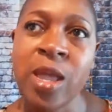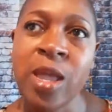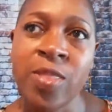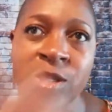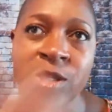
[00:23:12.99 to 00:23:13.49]

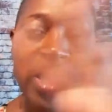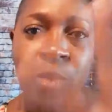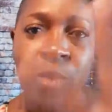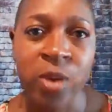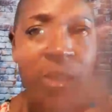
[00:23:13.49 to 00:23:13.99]
and this is how
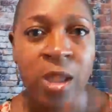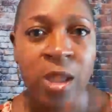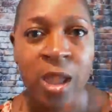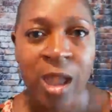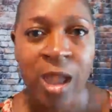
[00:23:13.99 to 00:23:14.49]
we're going
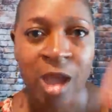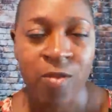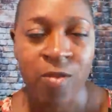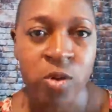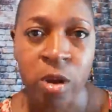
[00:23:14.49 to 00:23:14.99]
to
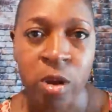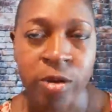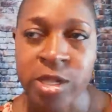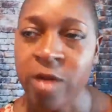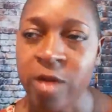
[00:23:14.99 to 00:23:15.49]
do all our
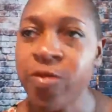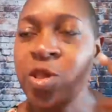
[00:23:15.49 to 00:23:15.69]
stuff.